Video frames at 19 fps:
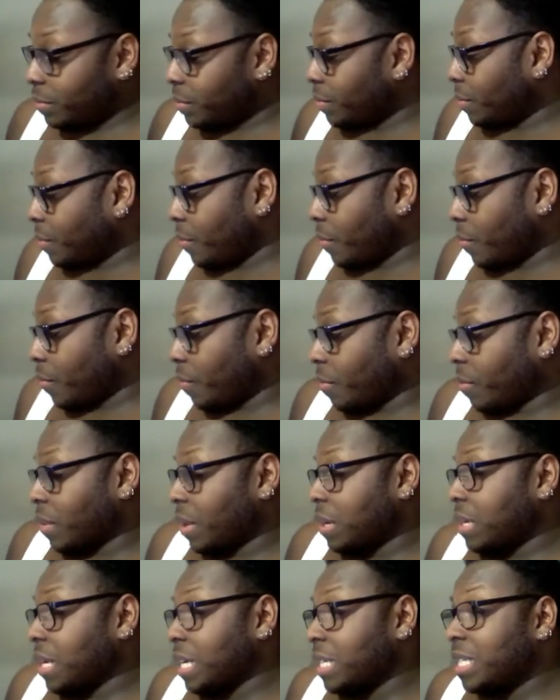
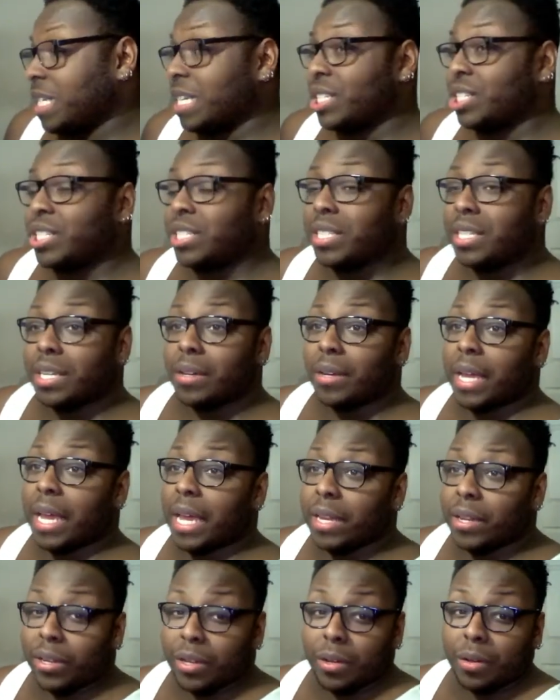Mm-mm. I'm not saying she still
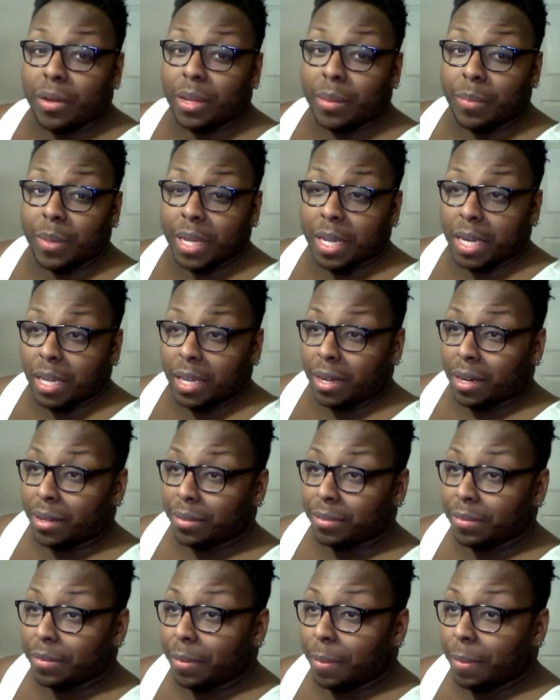can't do it, but, you know.